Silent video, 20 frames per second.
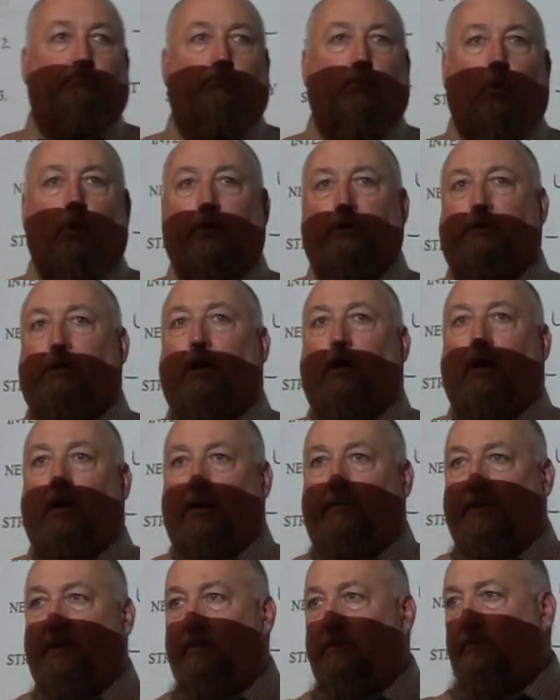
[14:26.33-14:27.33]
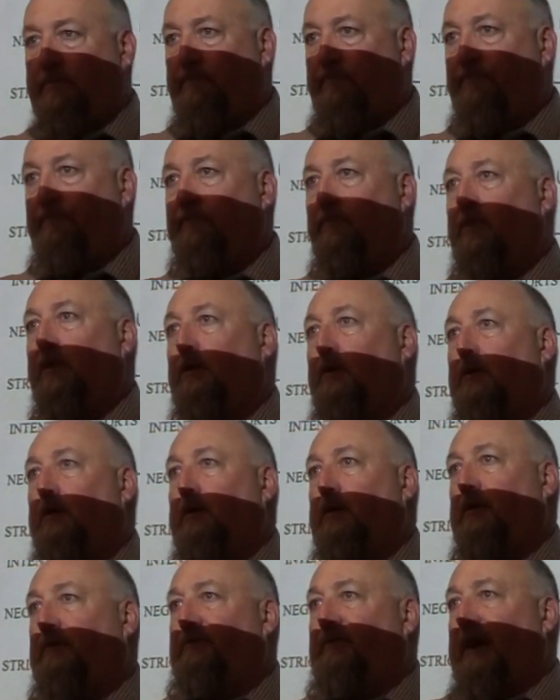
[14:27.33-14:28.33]
more common.
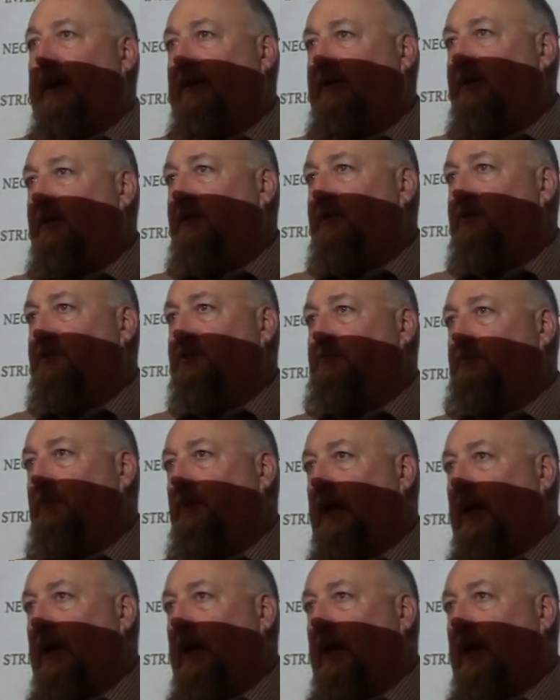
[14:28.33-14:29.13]
In fact, it is,